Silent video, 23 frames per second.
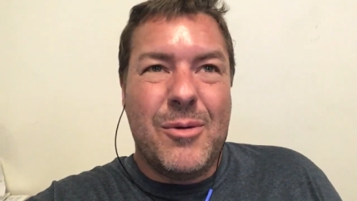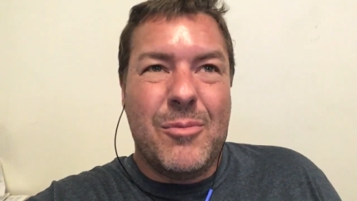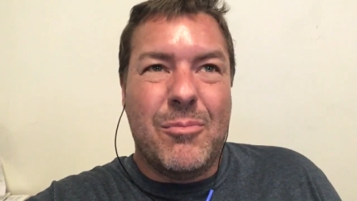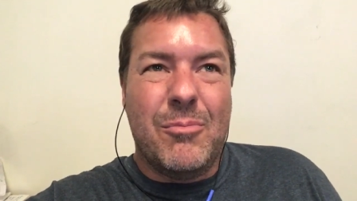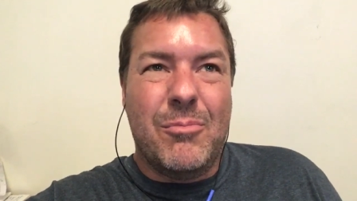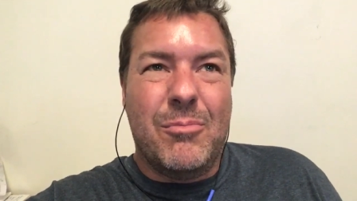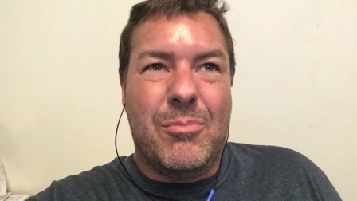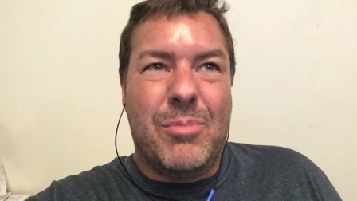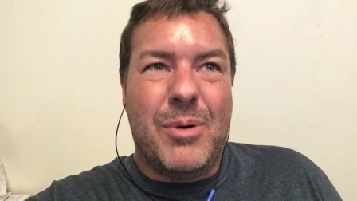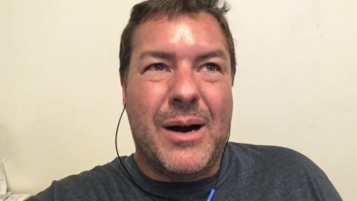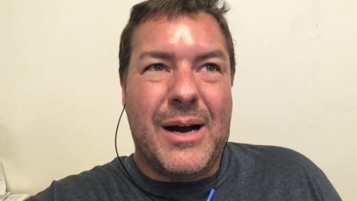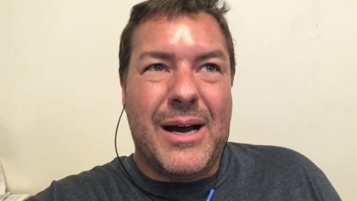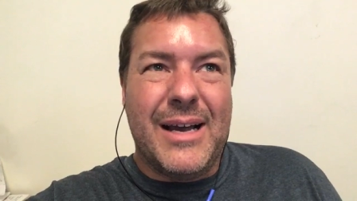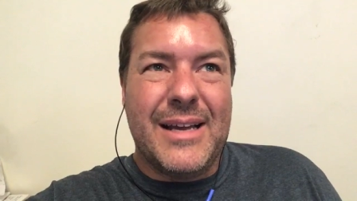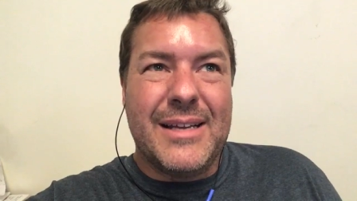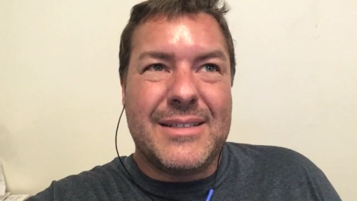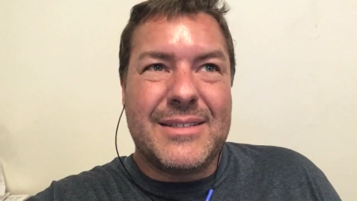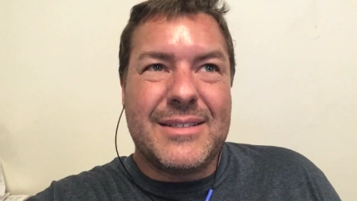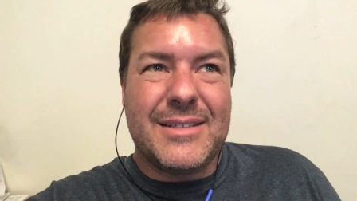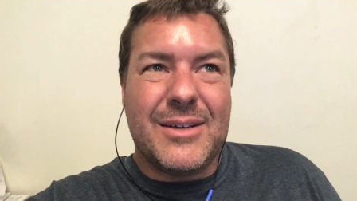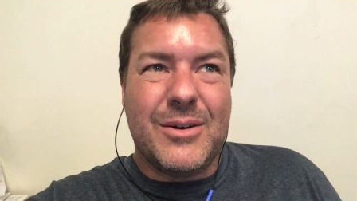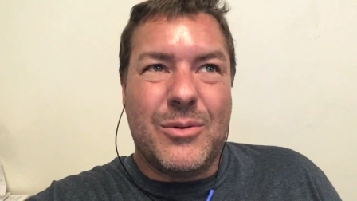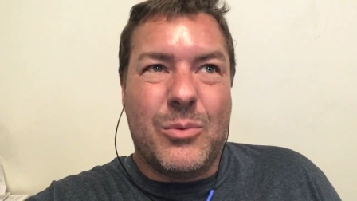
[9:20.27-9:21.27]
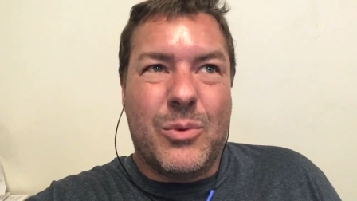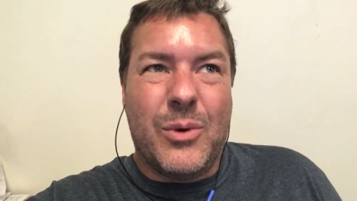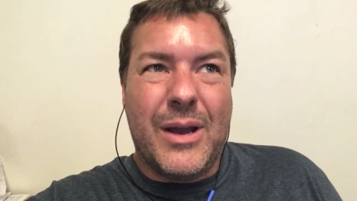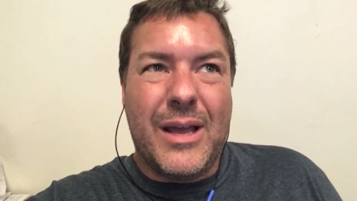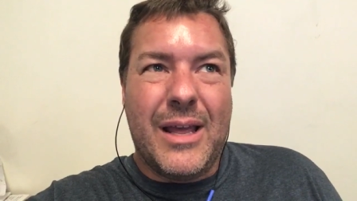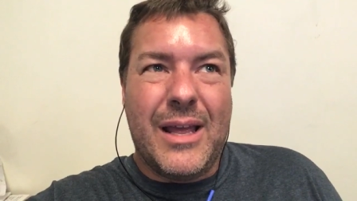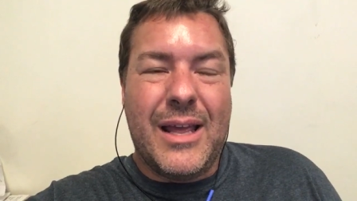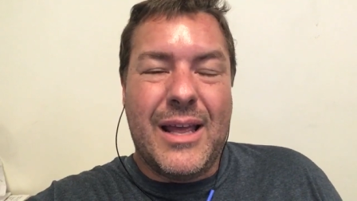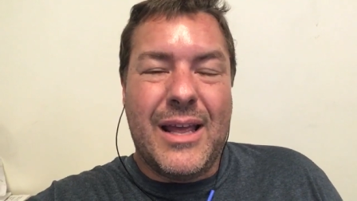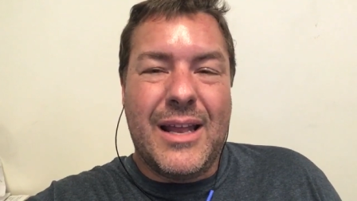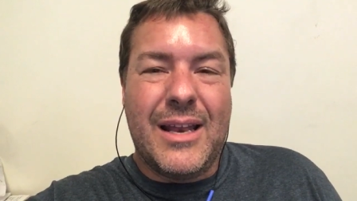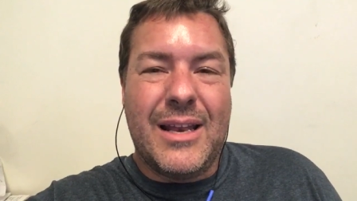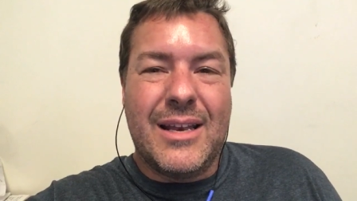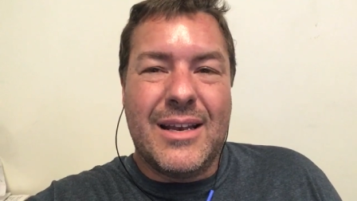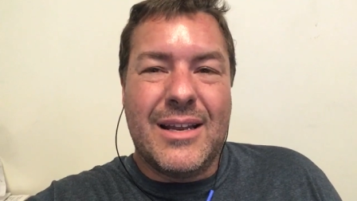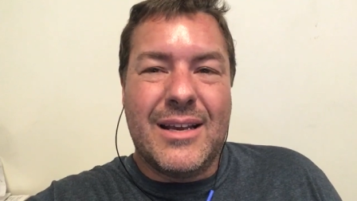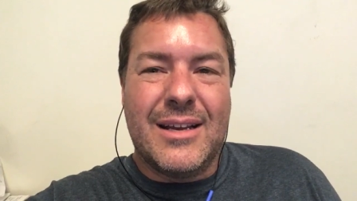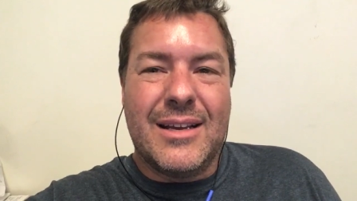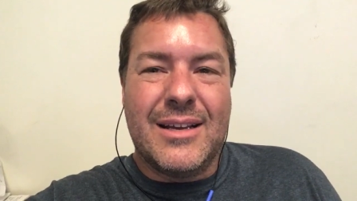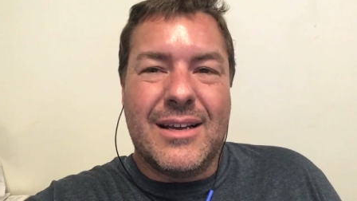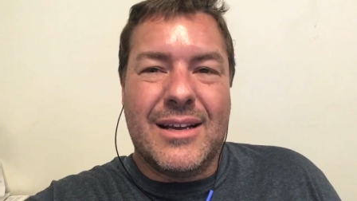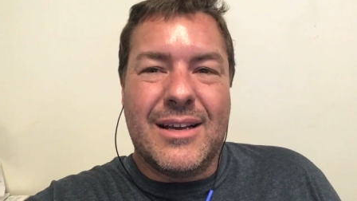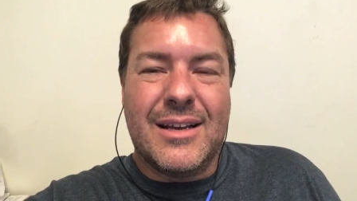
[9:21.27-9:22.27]
but
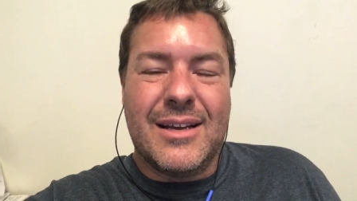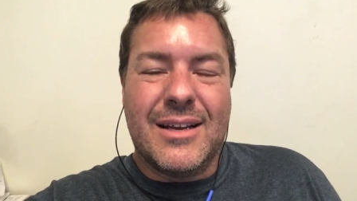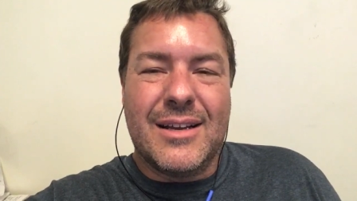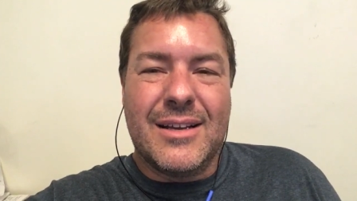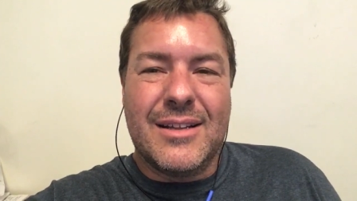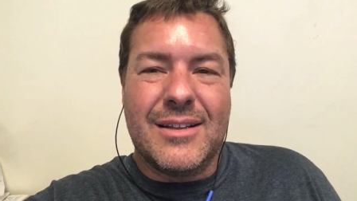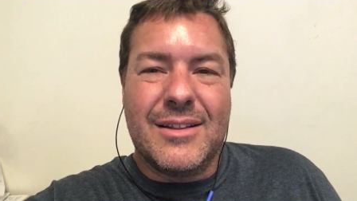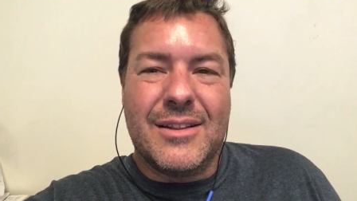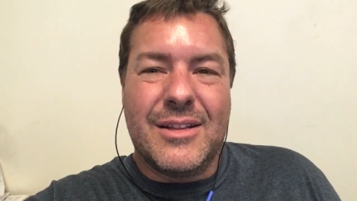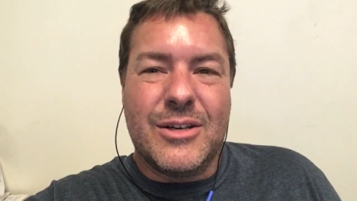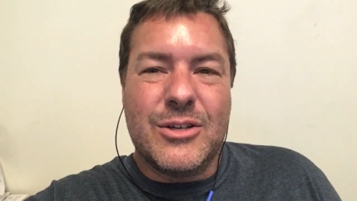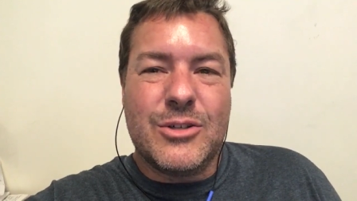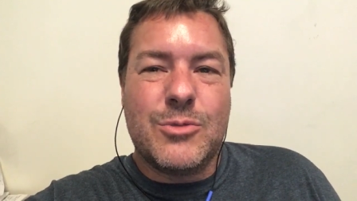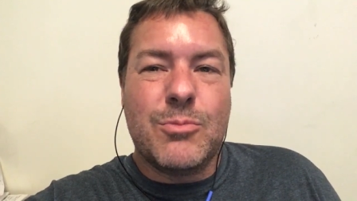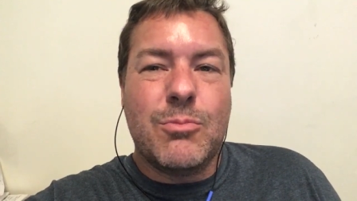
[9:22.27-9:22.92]
when there's